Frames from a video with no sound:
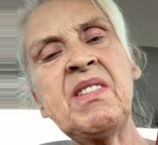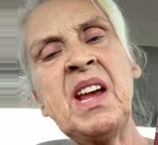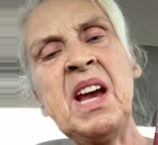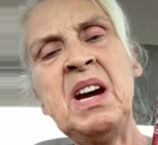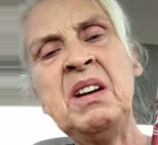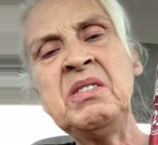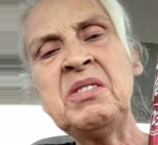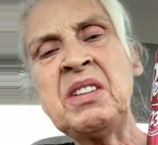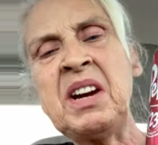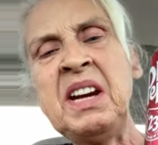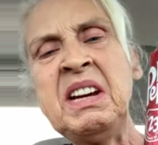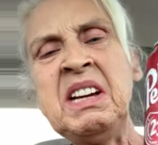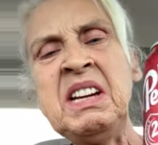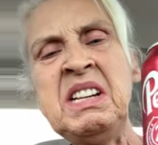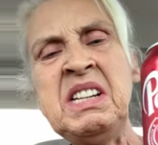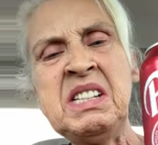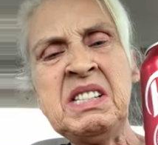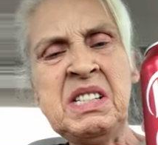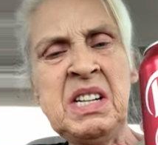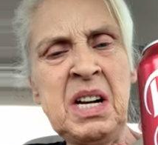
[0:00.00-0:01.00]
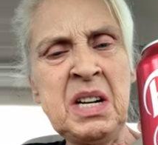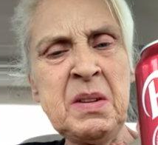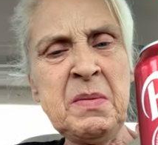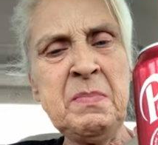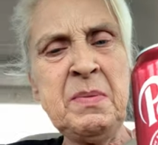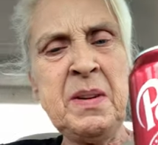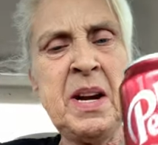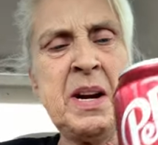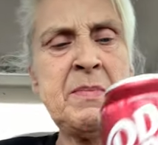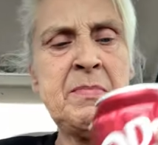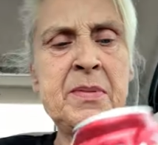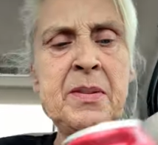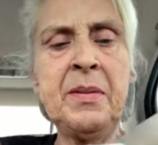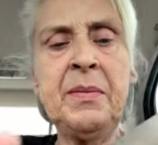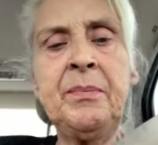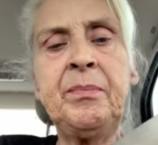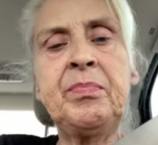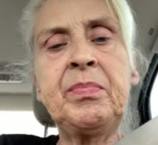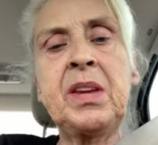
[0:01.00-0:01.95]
I'm drinking this Dr. Pepper.